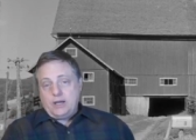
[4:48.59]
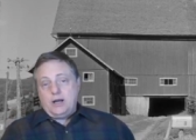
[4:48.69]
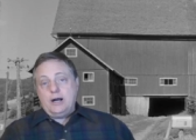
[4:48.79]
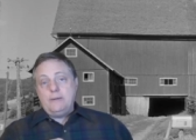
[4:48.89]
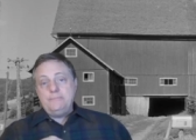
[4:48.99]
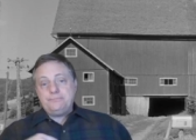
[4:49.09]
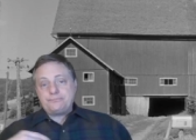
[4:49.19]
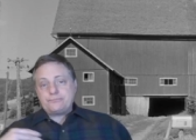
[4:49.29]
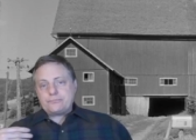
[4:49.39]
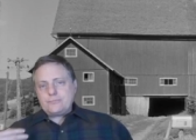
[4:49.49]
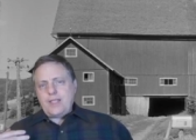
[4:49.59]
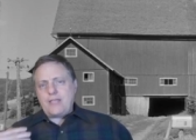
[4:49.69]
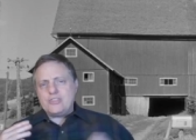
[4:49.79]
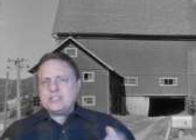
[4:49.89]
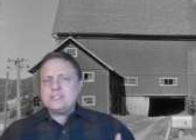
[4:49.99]
Um,
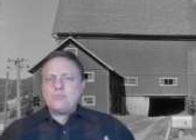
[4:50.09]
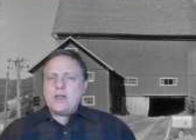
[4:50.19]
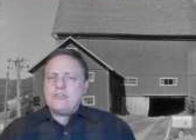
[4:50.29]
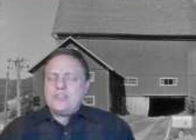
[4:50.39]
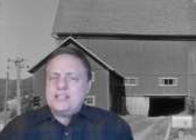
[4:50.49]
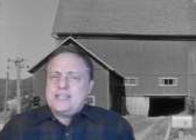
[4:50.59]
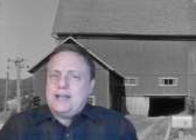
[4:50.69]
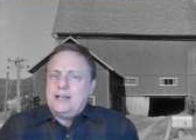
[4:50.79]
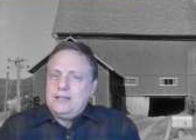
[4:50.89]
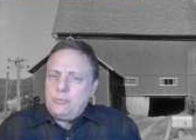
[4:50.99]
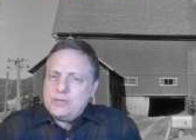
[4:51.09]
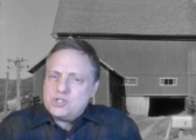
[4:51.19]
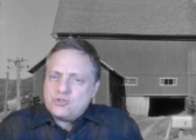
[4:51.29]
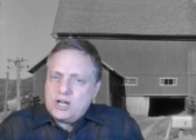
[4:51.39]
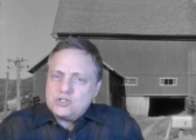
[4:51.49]
This is when things get a little bit
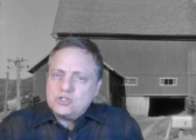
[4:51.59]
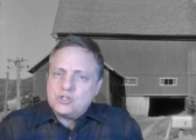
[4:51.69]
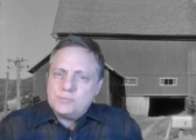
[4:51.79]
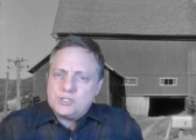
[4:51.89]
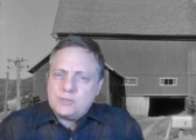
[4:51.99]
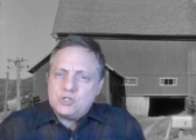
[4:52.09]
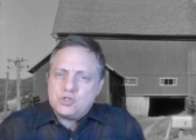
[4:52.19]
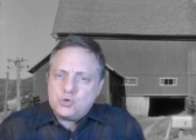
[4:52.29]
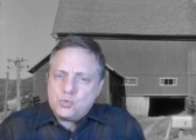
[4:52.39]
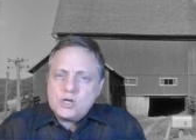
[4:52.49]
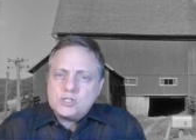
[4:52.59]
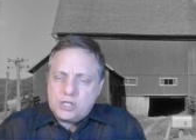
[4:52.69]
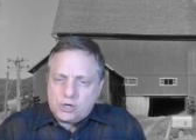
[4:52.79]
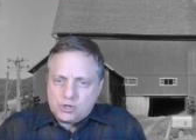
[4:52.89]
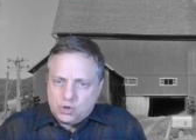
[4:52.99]
strange in terms of some of the stories
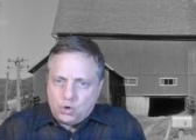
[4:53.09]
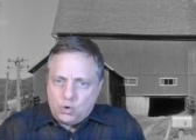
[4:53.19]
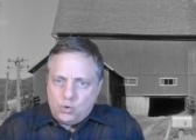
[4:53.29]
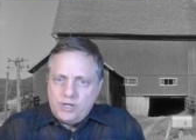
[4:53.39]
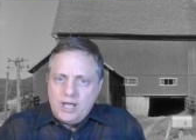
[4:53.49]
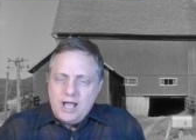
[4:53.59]
that are told.